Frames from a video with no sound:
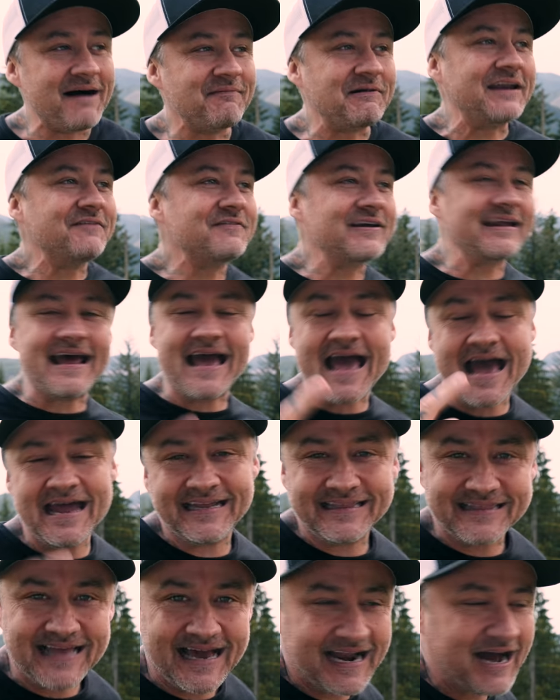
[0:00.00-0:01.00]
I'm not even gonna
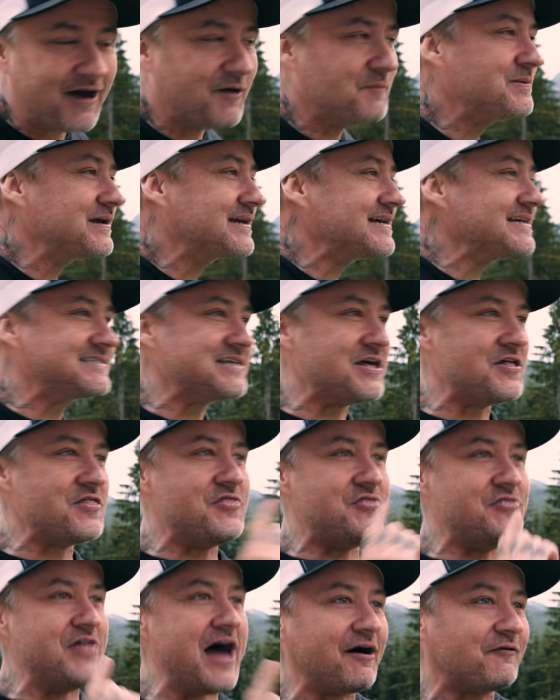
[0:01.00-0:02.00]
edit that out because
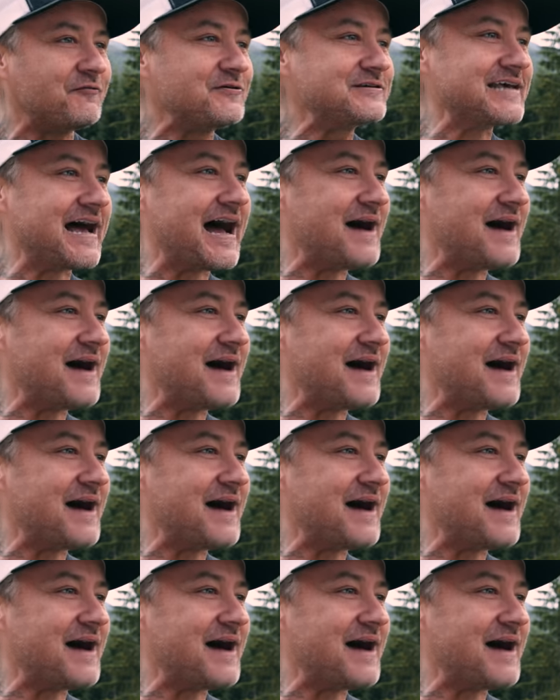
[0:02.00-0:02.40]
that was